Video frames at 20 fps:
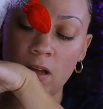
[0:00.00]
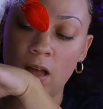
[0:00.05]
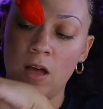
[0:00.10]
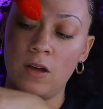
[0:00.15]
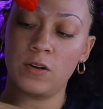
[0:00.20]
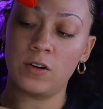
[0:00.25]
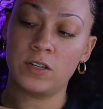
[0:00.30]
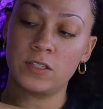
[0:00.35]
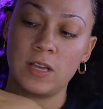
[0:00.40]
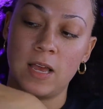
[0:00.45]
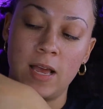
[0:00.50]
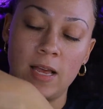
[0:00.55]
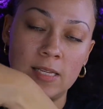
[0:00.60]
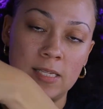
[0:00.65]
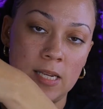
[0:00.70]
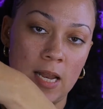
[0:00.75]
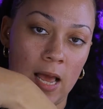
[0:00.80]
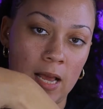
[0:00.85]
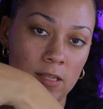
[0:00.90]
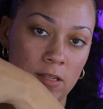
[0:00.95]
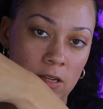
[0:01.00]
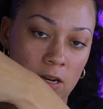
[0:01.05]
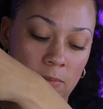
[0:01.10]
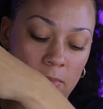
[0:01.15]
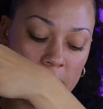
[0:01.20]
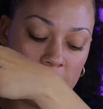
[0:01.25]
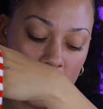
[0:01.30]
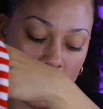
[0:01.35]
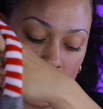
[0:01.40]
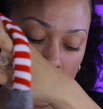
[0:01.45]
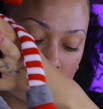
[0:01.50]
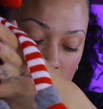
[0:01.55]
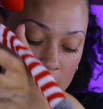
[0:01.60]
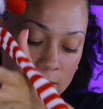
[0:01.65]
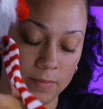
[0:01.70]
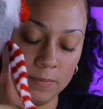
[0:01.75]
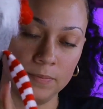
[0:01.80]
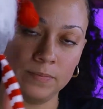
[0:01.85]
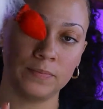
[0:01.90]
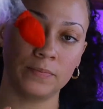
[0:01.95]
counters, and his legs are going to be
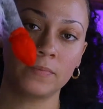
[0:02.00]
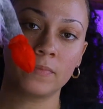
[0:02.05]
dangling.